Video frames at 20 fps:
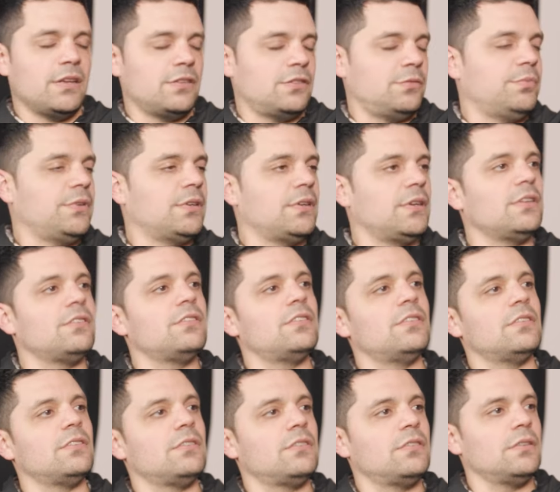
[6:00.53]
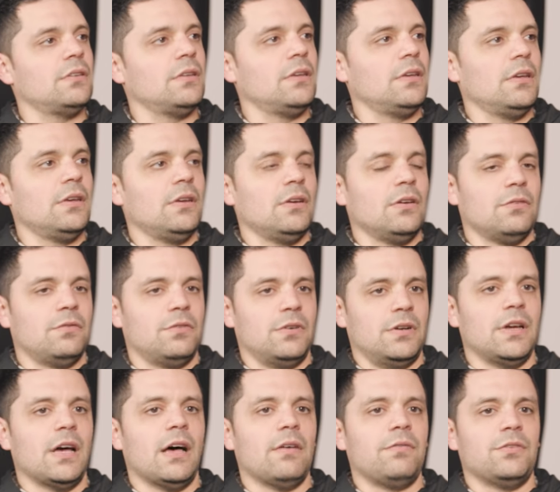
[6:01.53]
experiences for
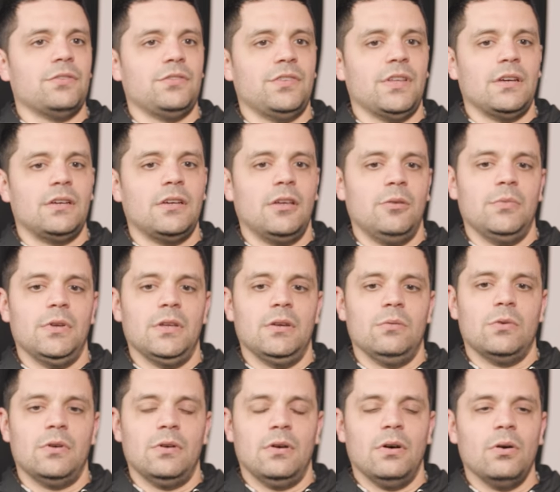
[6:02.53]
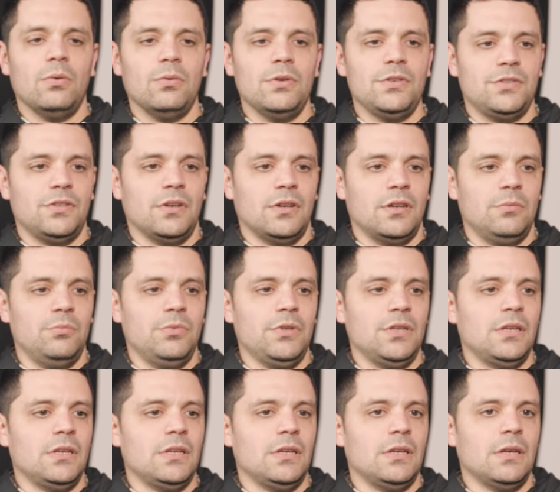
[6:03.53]
golfers that come in? We're always going to
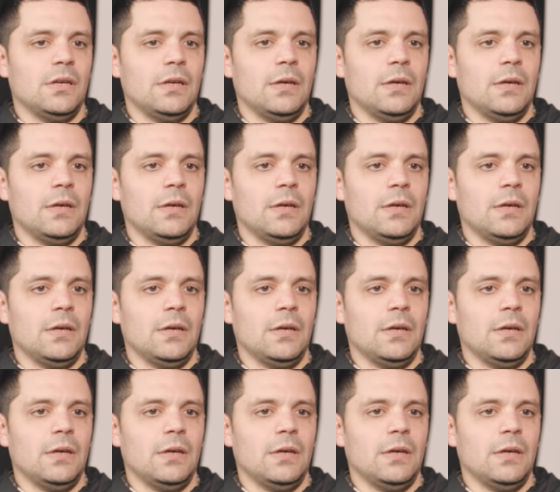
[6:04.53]
be